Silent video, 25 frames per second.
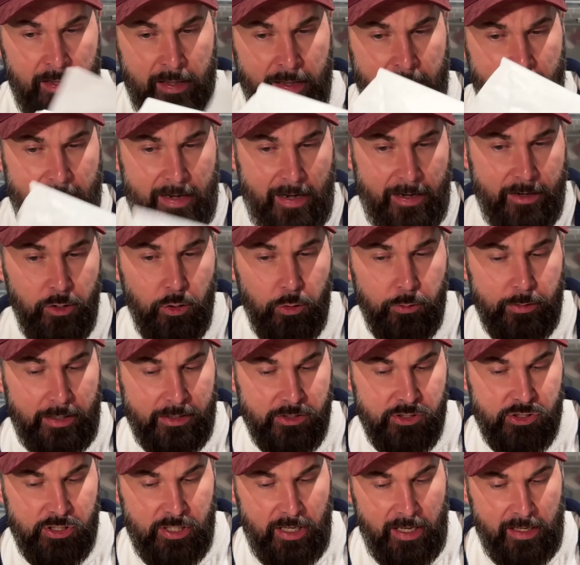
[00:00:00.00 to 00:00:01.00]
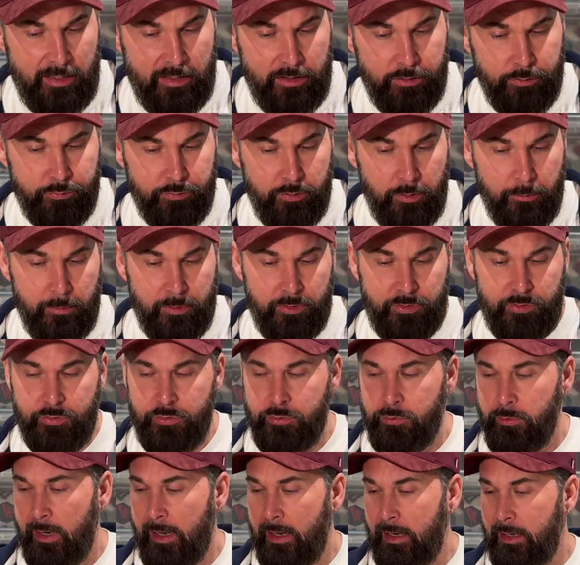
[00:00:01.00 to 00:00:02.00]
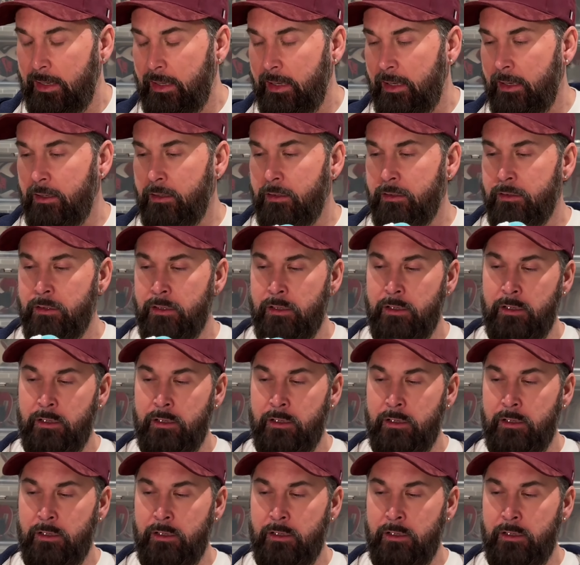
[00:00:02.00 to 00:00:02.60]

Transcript: And I know that Shane is from Australia,